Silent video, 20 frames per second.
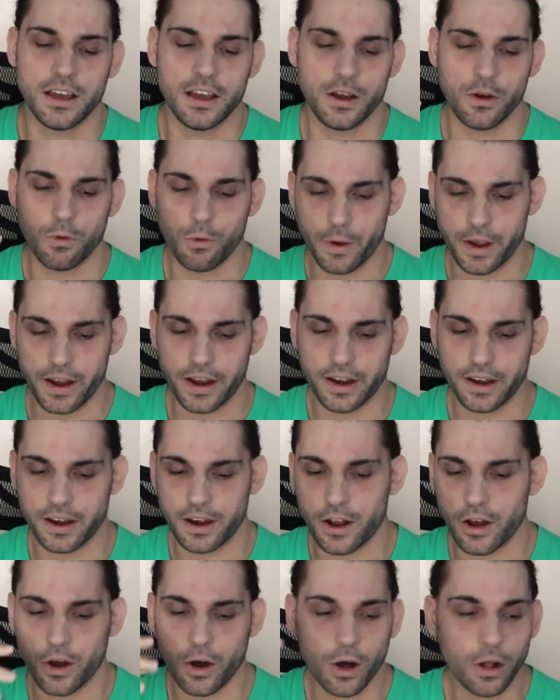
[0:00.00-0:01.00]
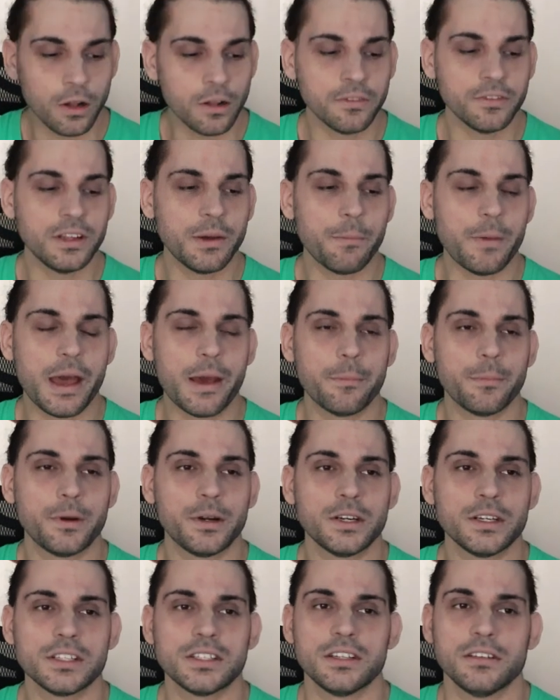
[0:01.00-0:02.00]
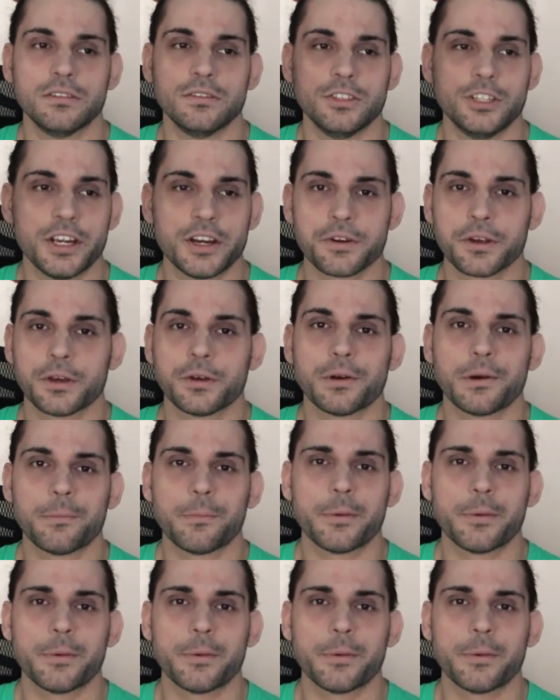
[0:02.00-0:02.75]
where all of the members of Jericho